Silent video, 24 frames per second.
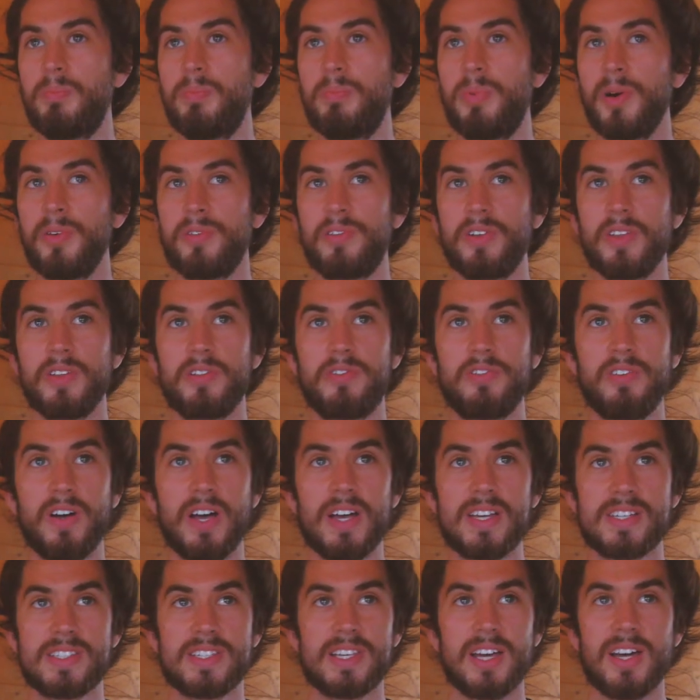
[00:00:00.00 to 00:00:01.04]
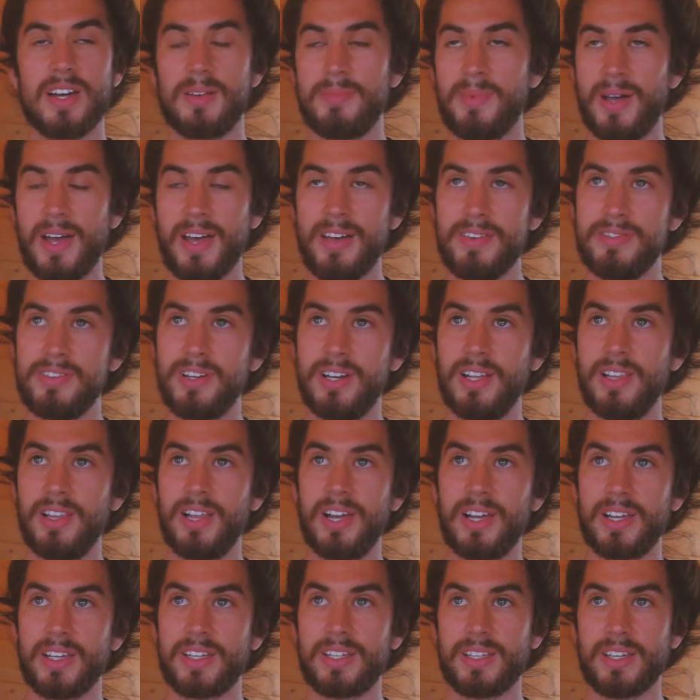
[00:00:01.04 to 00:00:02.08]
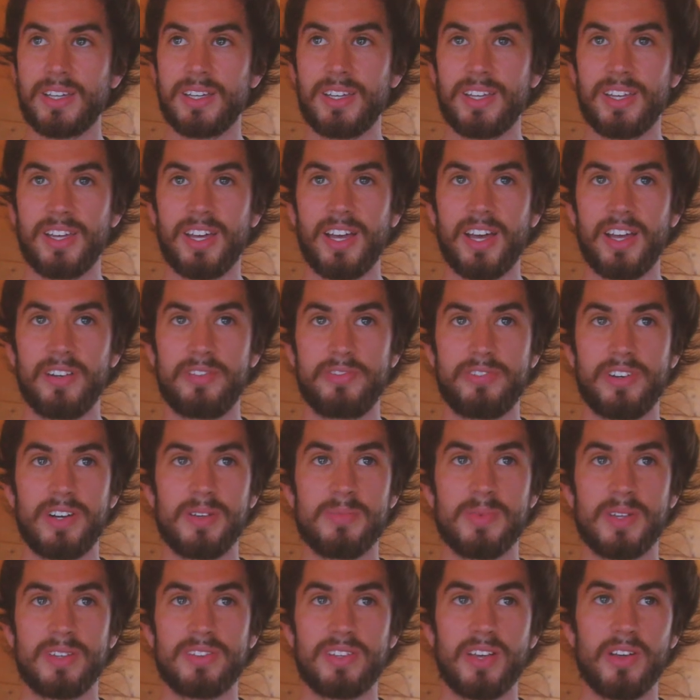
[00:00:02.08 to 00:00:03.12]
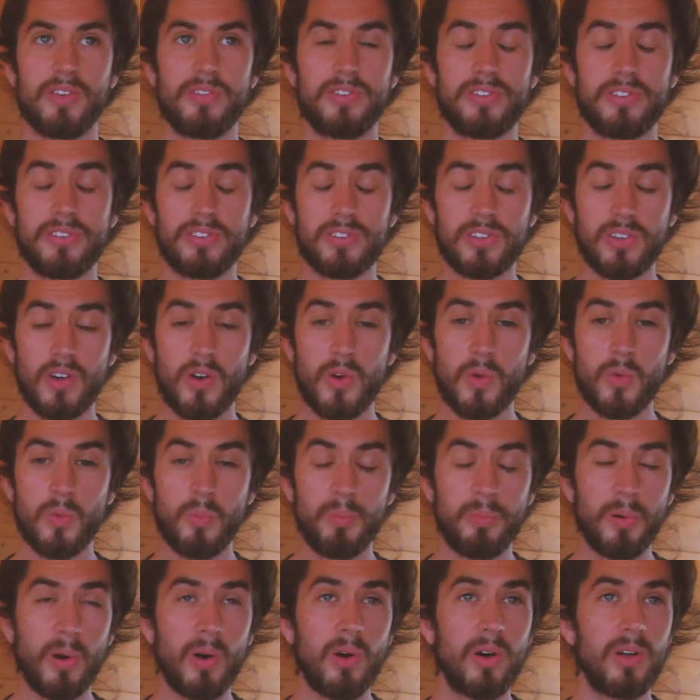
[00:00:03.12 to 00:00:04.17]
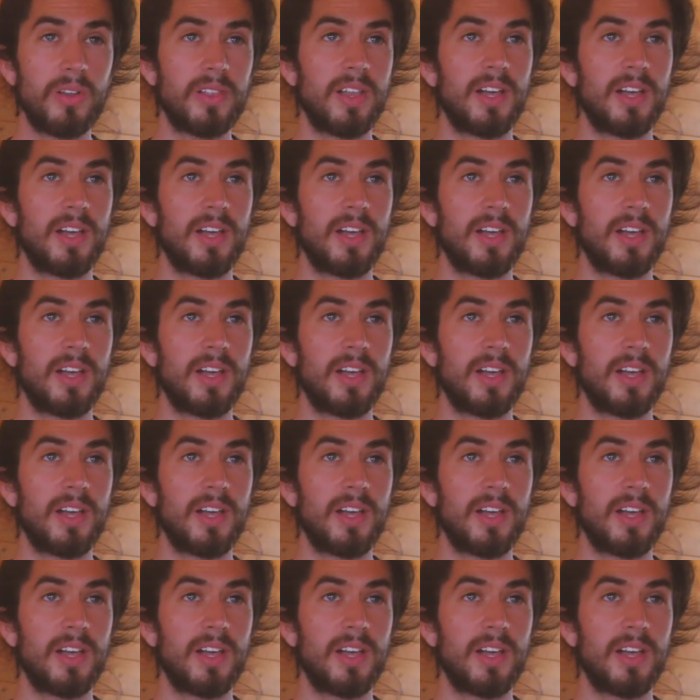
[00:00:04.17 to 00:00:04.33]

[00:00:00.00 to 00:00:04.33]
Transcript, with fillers: But for the first time ever, like, I found myself so bored.